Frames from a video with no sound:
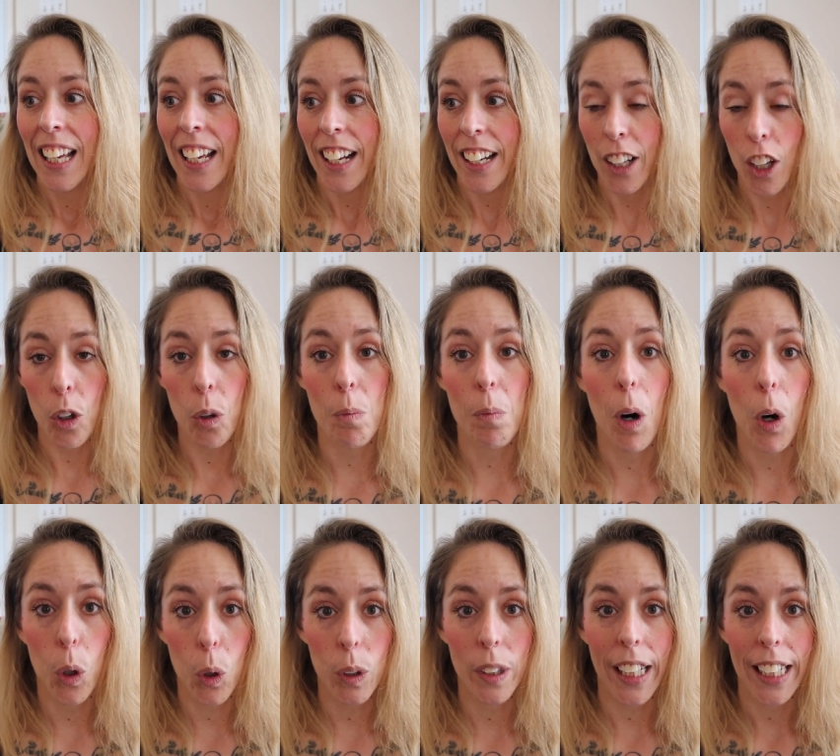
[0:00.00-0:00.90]
And lo and
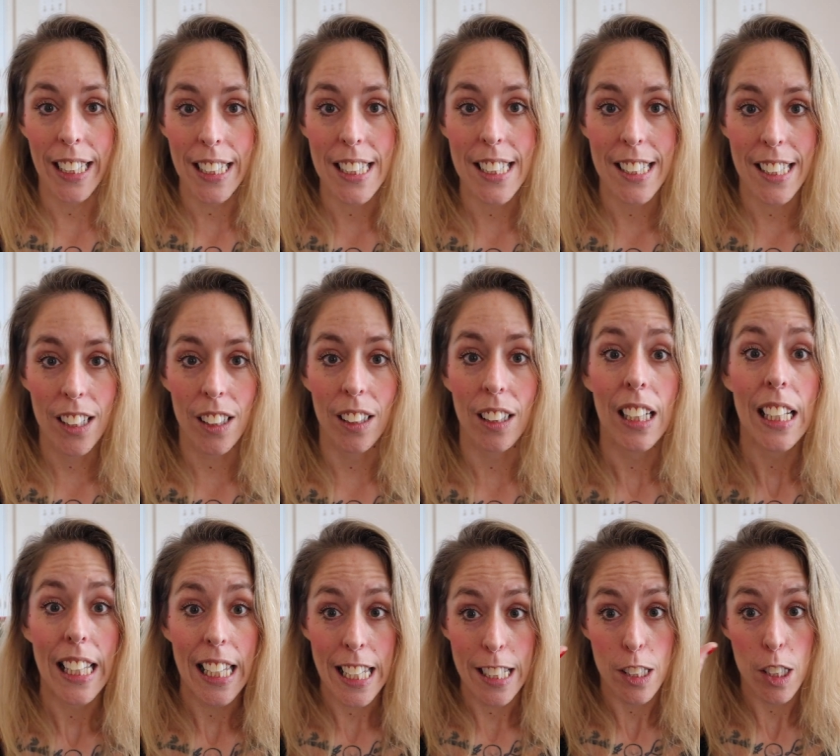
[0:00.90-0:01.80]
behold, I can still
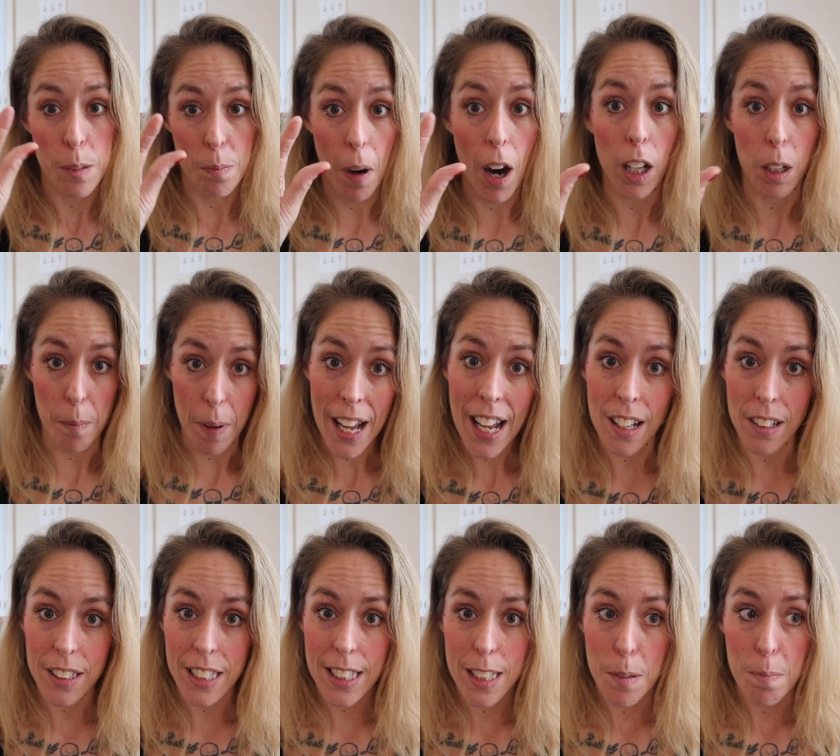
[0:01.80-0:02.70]
eat small
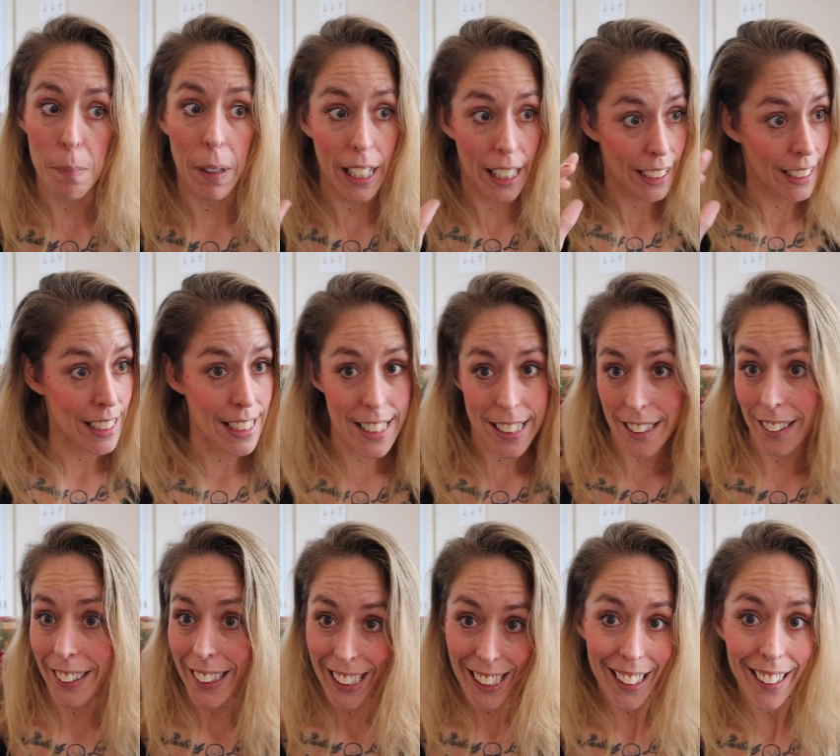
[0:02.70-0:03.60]
amounts, but I can
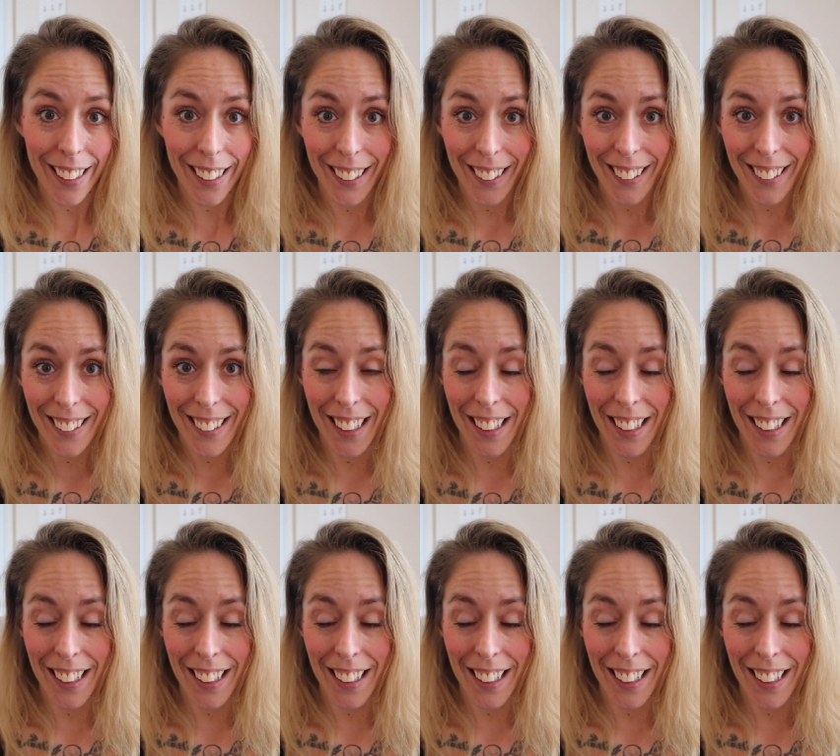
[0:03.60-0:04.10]
still eat it.